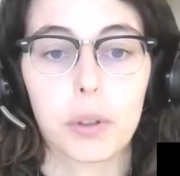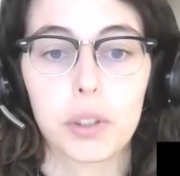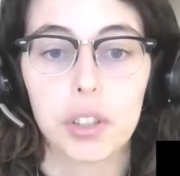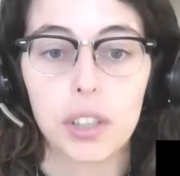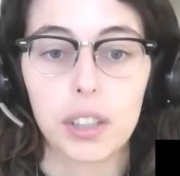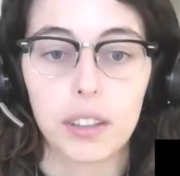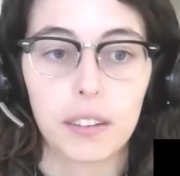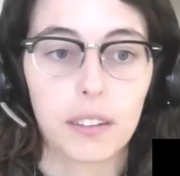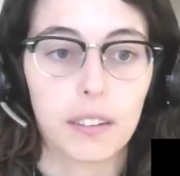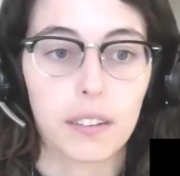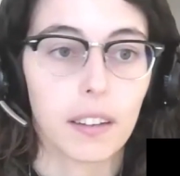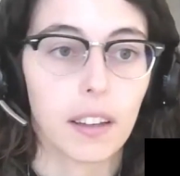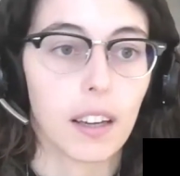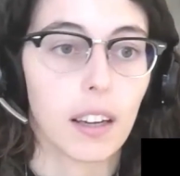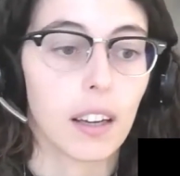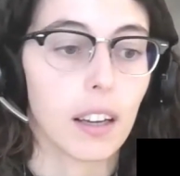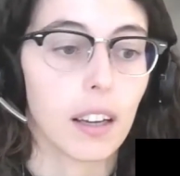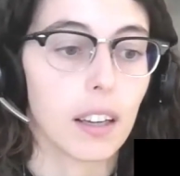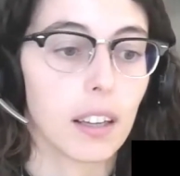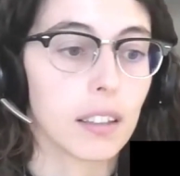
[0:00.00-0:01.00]
project.
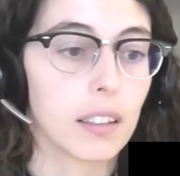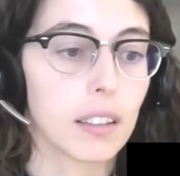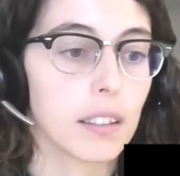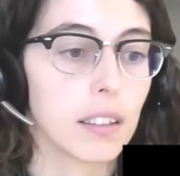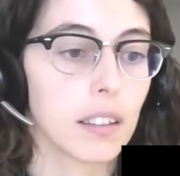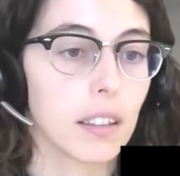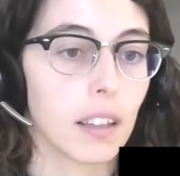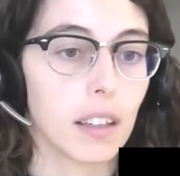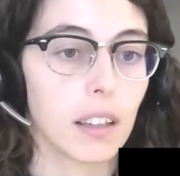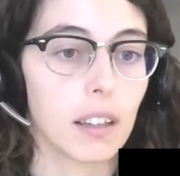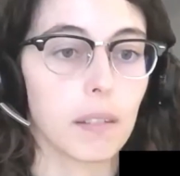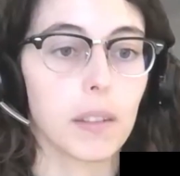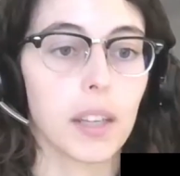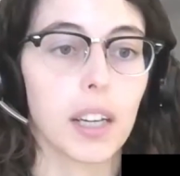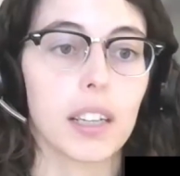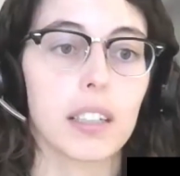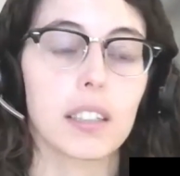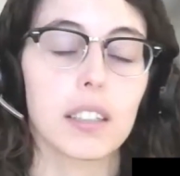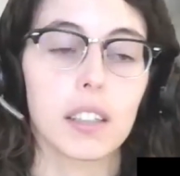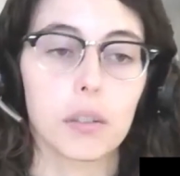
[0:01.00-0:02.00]
And the
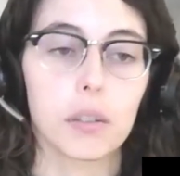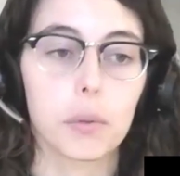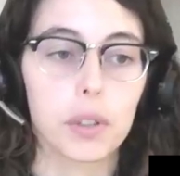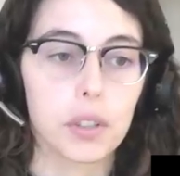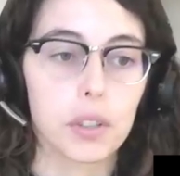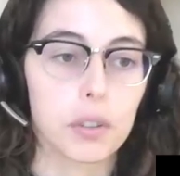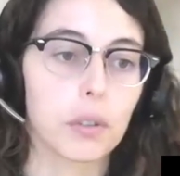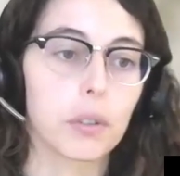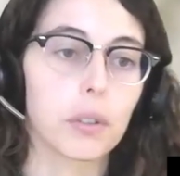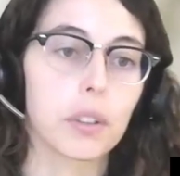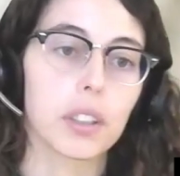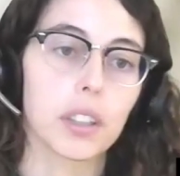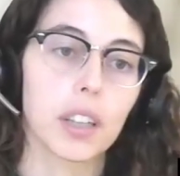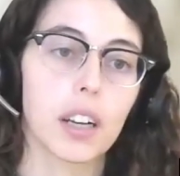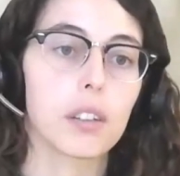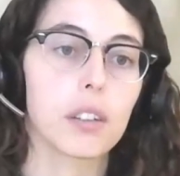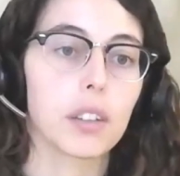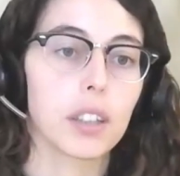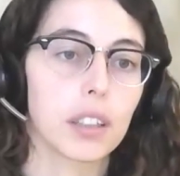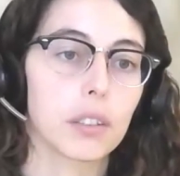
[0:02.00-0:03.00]
idea was to look at
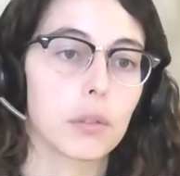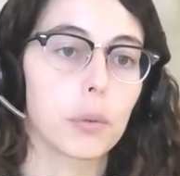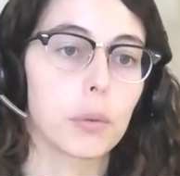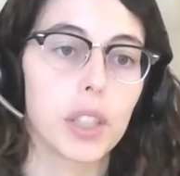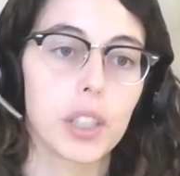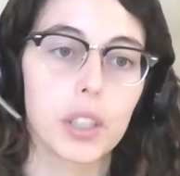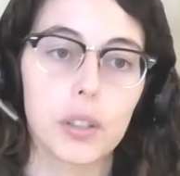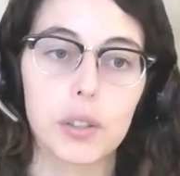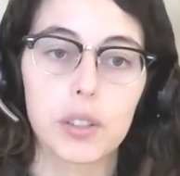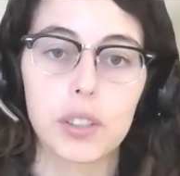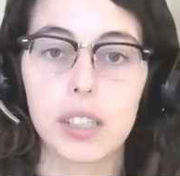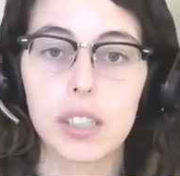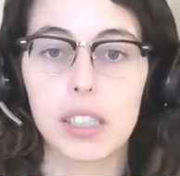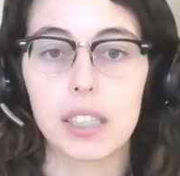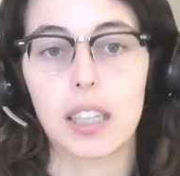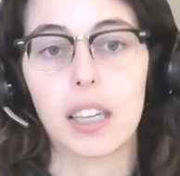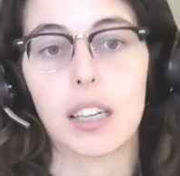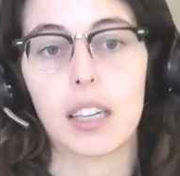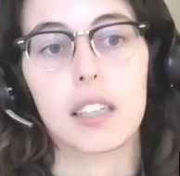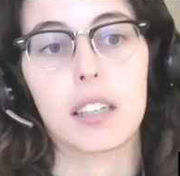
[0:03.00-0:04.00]
how can we use
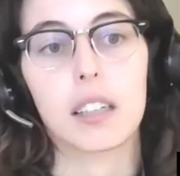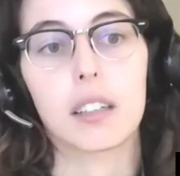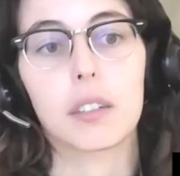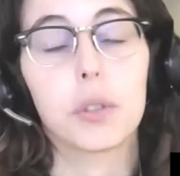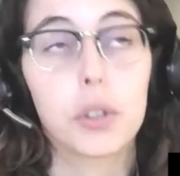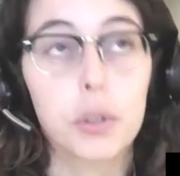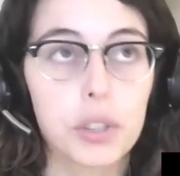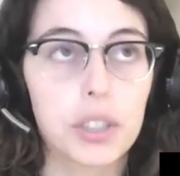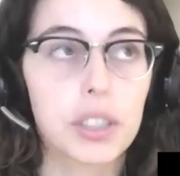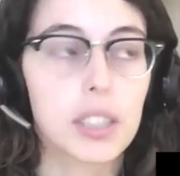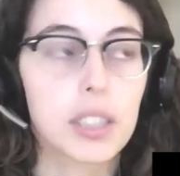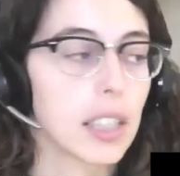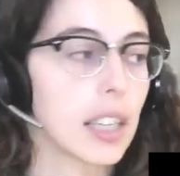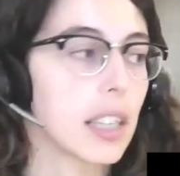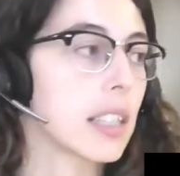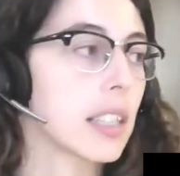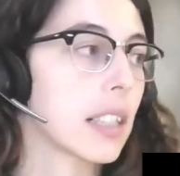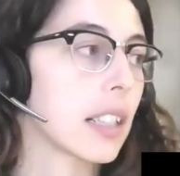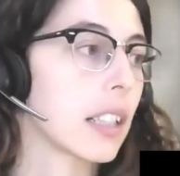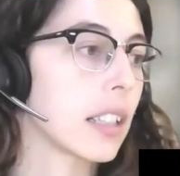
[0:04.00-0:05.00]
these
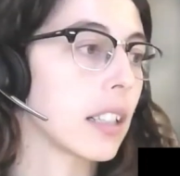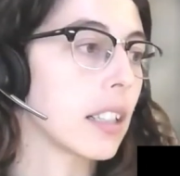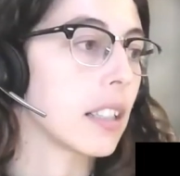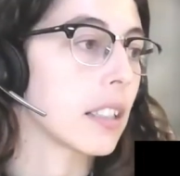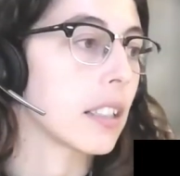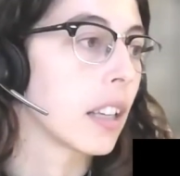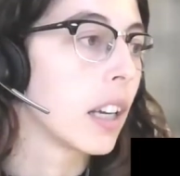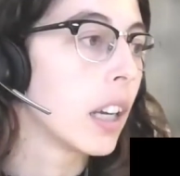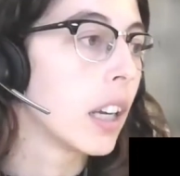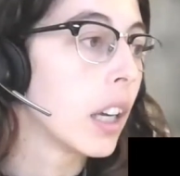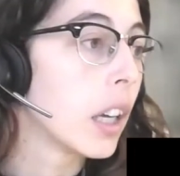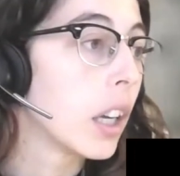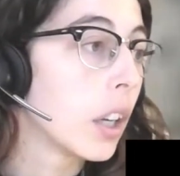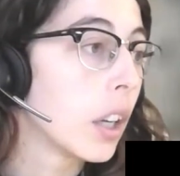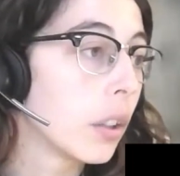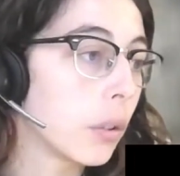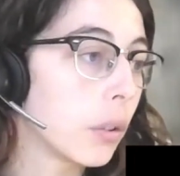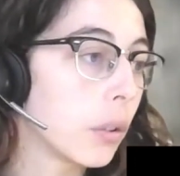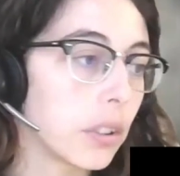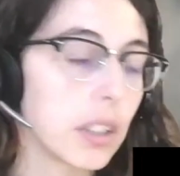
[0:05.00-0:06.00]
case studies
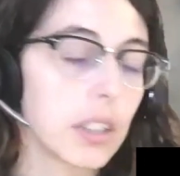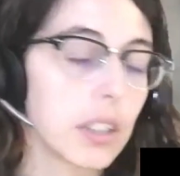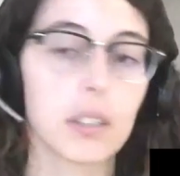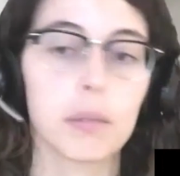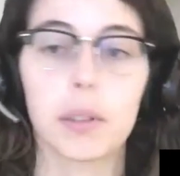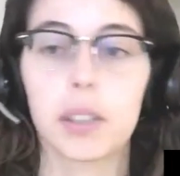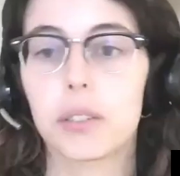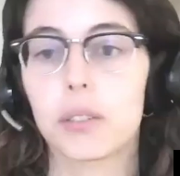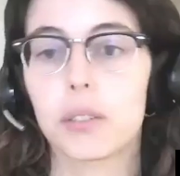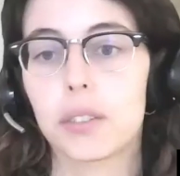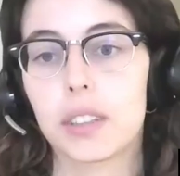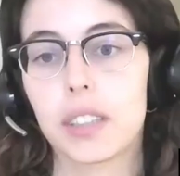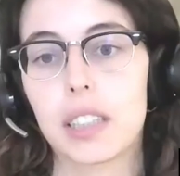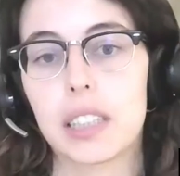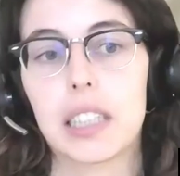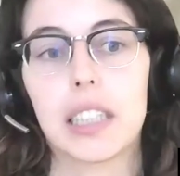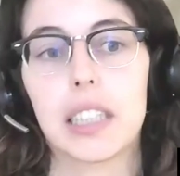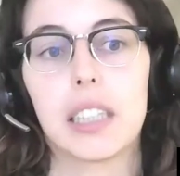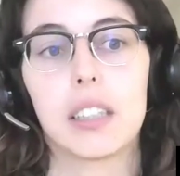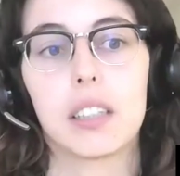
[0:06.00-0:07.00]
to teach about
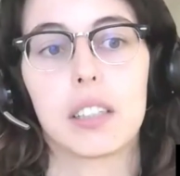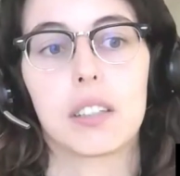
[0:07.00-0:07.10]
contested